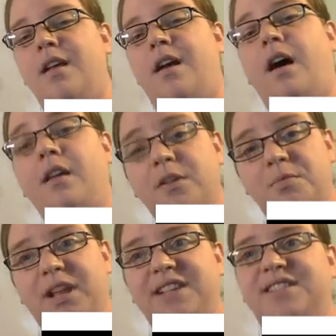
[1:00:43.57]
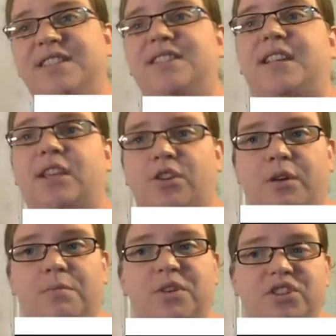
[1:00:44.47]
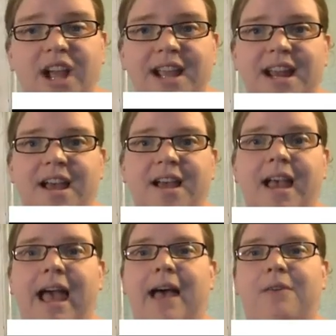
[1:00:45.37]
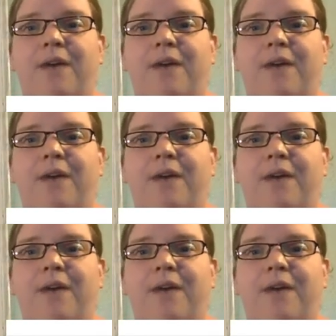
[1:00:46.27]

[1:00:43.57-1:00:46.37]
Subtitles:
Other places like Europe and China have